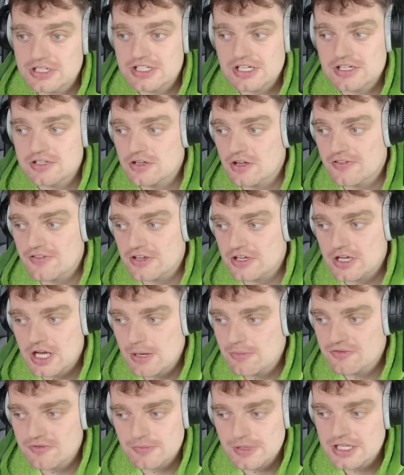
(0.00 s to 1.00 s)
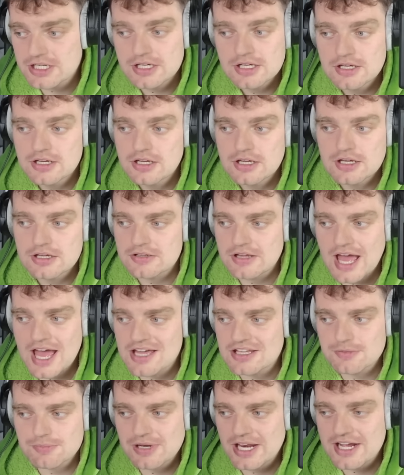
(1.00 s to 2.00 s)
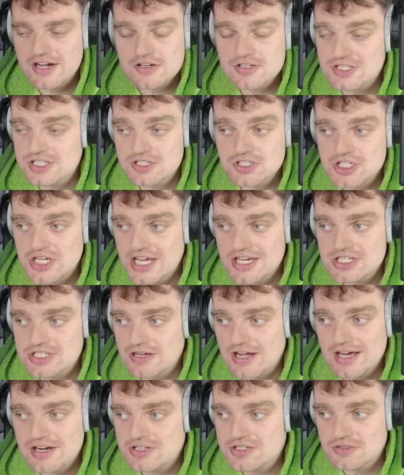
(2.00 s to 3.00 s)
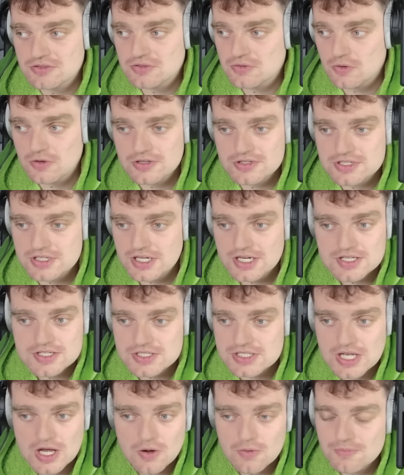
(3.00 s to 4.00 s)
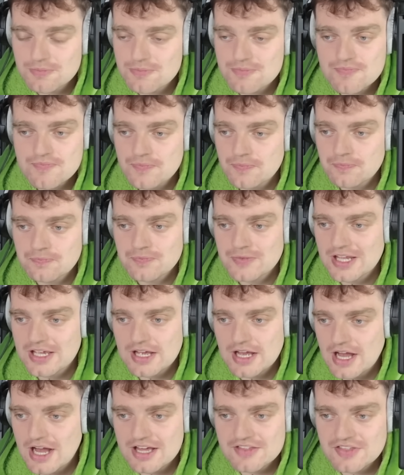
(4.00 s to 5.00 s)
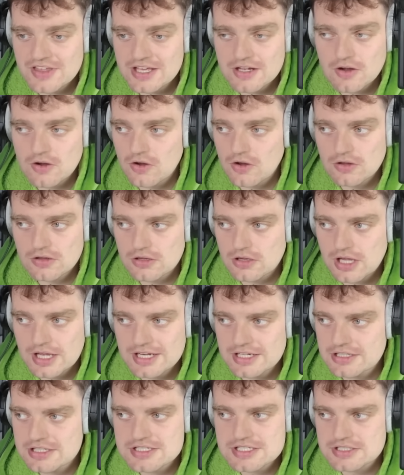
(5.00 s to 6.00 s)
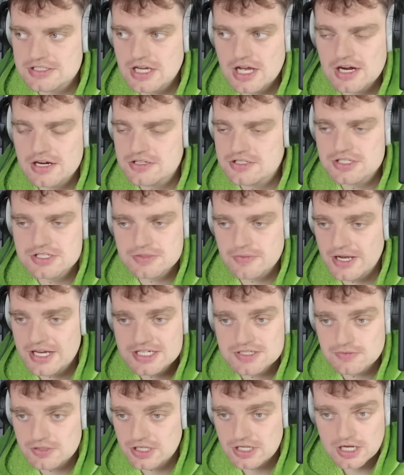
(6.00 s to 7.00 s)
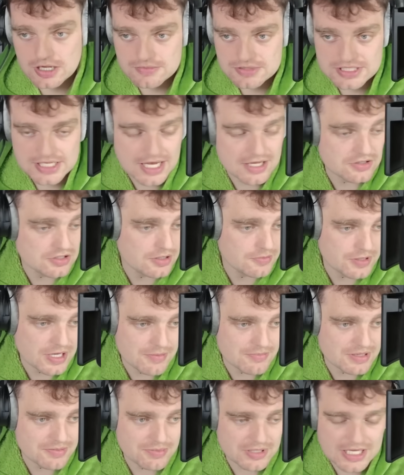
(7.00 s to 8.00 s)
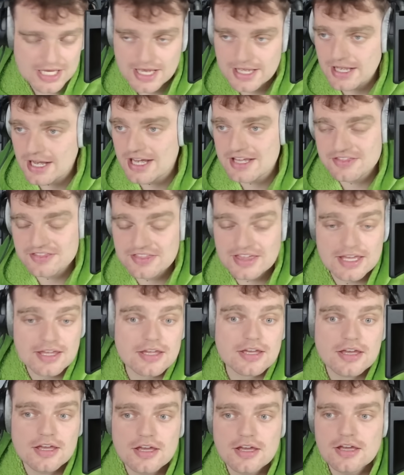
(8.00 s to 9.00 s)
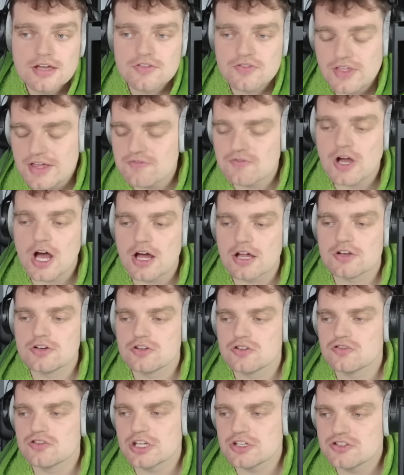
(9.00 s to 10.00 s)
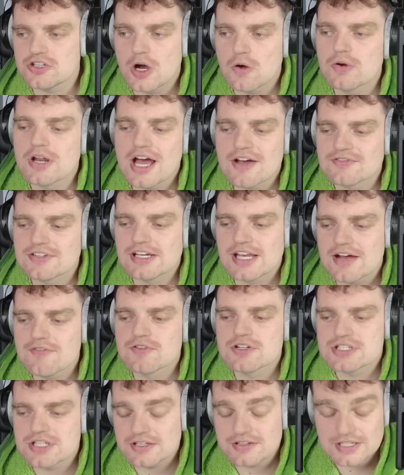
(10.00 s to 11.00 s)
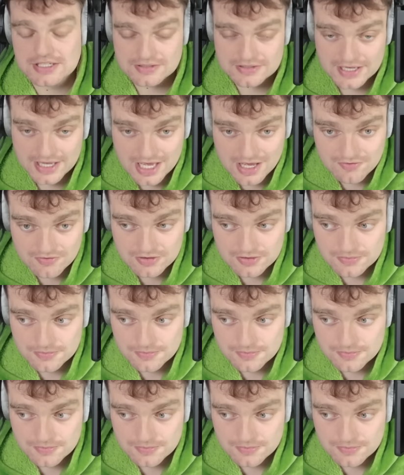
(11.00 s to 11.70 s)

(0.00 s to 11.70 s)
did nothing come from it, the players didn't change their attitude towards her. So I think this entire situation when it comes to the WNBPA, I think they don't have the leverage they think they have.